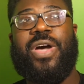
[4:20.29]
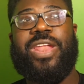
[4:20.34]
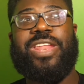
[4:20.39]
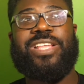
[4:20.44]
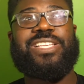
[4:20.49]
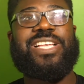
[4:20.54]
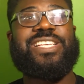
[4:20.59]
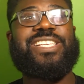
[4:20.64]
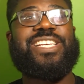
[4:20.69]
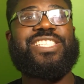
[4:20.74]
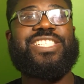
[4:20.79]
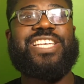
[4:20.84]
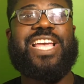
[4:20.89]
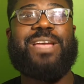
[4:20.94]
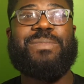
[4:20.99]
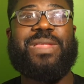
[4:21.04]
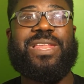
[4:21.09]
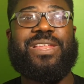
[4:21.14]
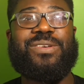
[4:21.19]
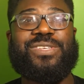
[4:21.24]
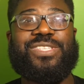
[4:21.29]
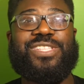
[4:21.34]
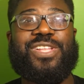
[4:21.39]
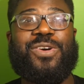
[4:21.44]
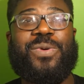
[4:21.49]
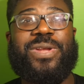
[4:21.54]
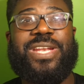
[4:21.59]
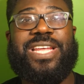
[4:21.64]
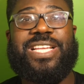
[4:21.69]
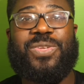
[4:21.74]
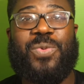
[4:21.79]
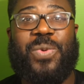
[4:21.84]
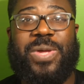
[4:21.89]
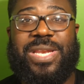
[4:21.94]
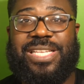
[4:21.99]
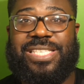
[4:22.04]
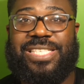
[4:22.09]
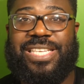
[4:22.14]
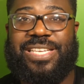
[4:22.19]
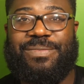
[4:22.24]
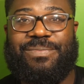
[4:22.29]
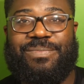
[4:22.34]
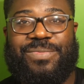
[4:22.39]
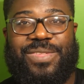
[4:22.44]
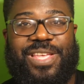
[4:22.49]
And it's a shame that there was no one there to witness it.